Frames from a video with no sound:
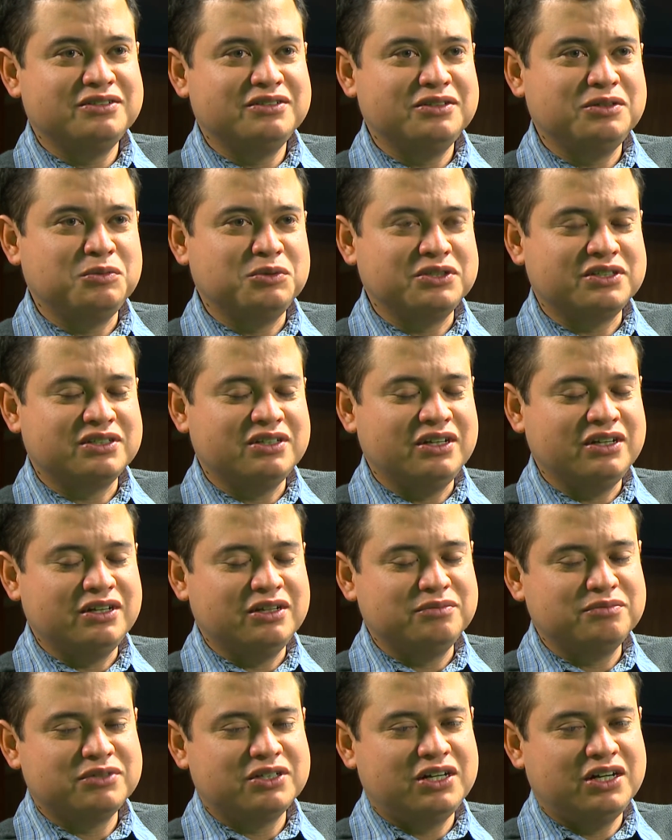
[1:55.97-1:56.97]
It was
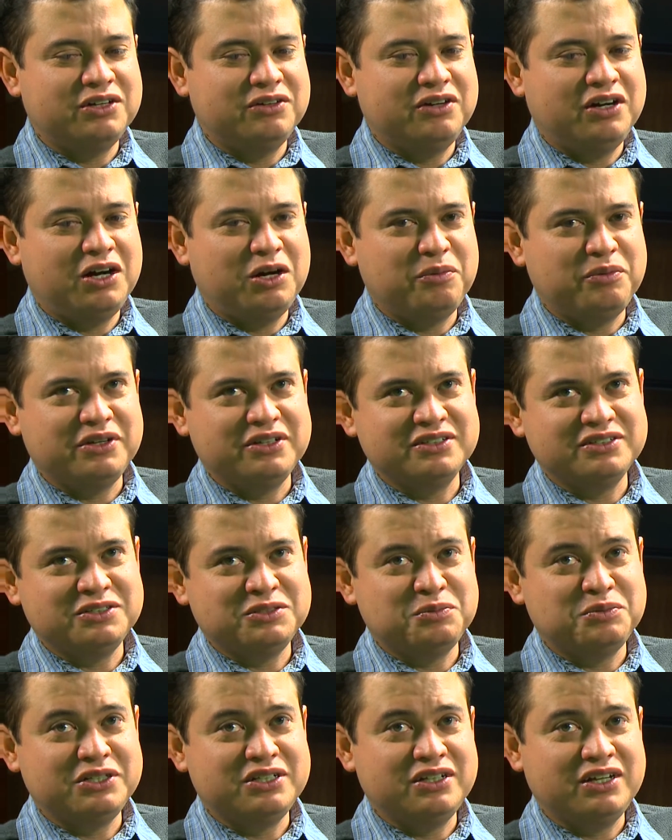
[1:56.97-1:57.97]
kind of hard because
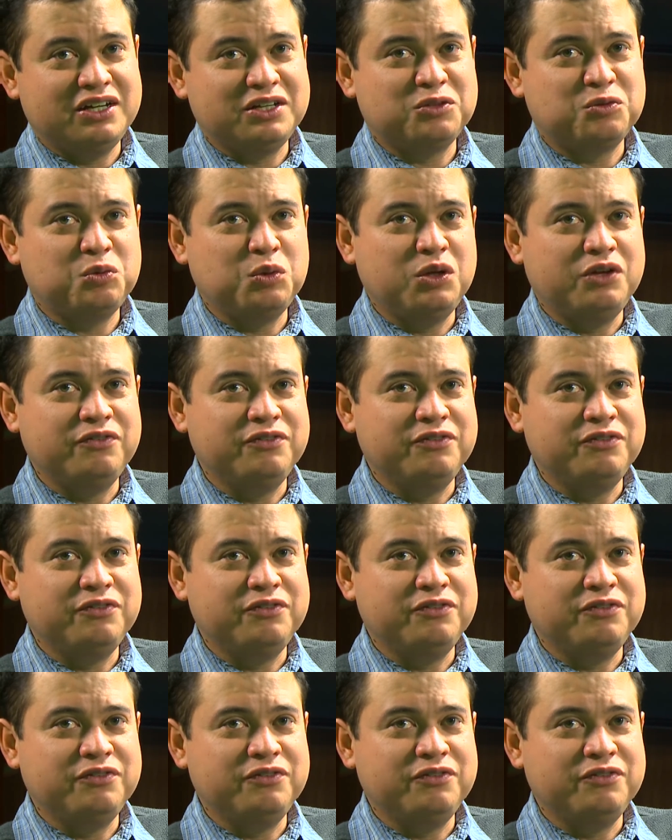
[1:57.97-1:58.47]
it's been like 12